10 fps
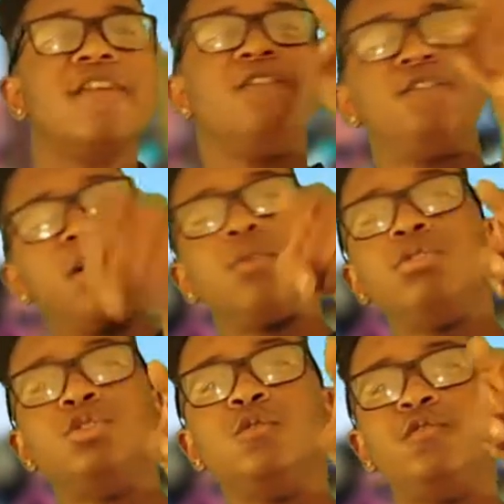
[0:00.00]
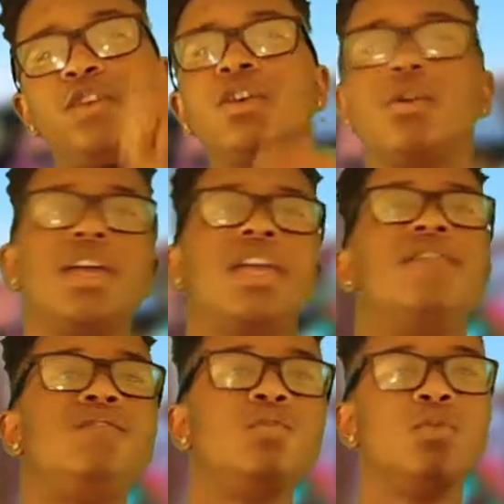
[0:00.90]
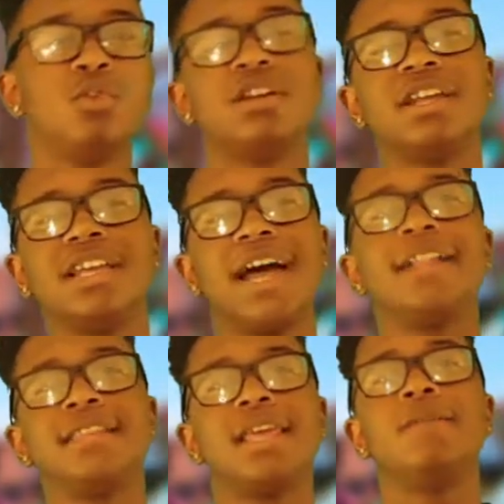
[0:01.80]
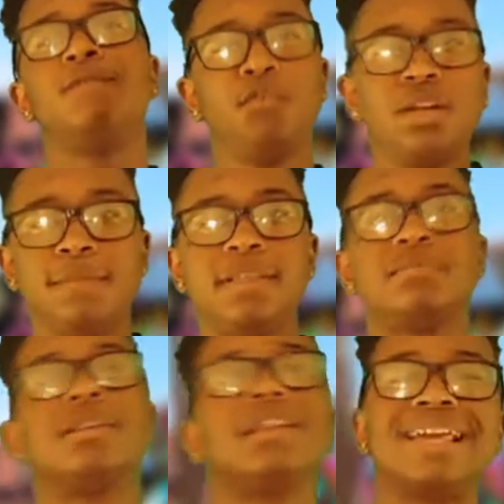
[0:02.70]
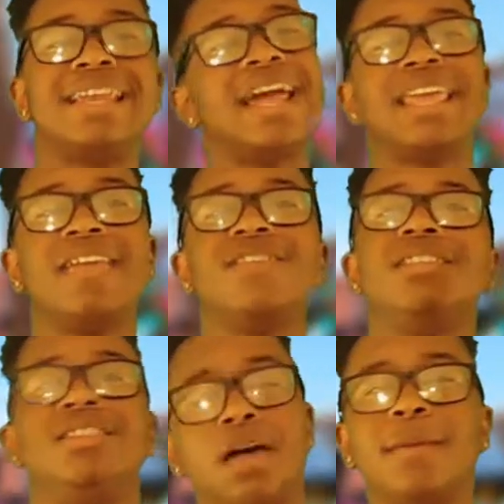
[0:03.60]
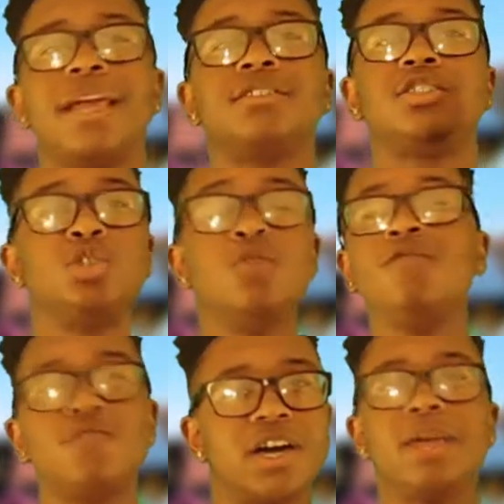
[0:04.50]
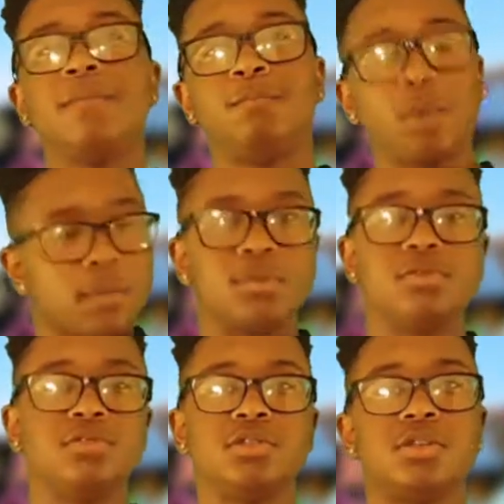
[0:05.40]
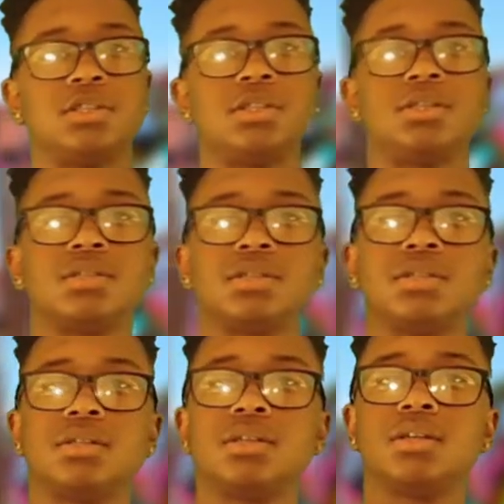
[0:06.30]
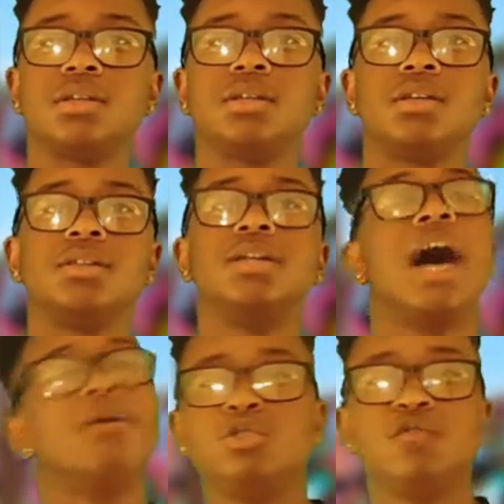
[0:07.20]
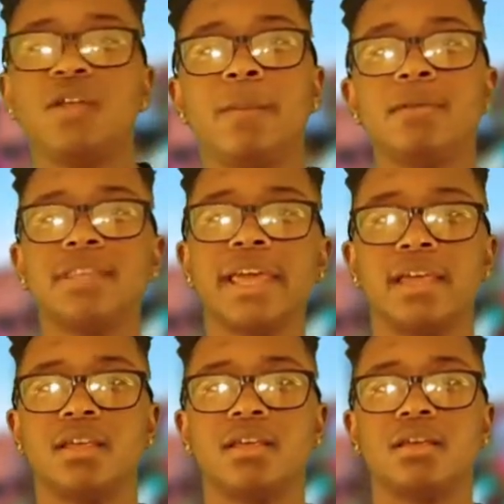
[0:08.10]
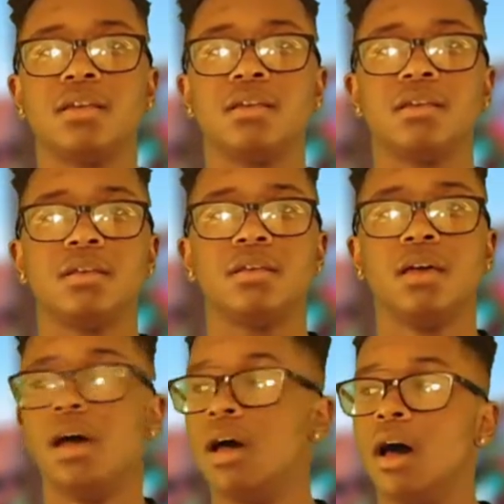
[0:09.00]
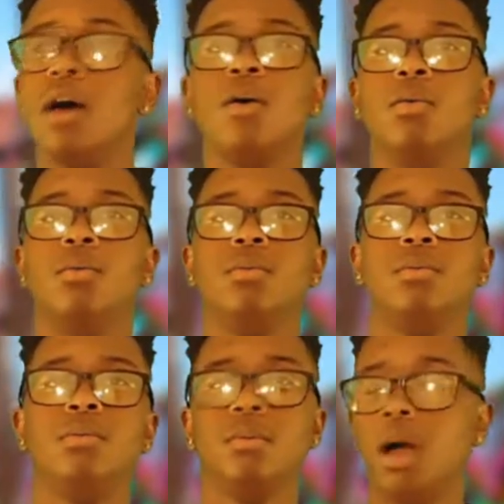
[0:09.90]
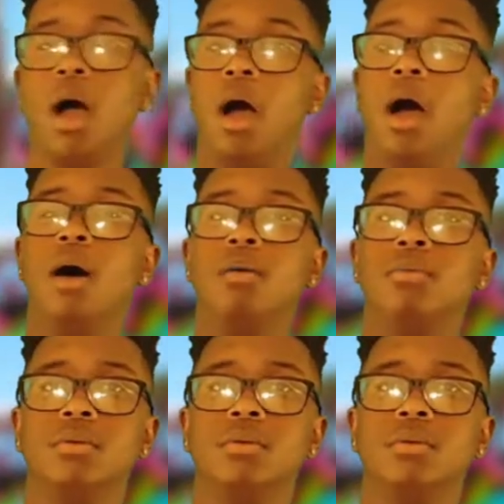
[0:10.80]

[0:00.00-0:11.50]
the fuck would you feel if you ordered a goddamn 40 piece McNugget and I gave your dumb ass two barbecue sauces. How would you feel about that? Oh. Oh.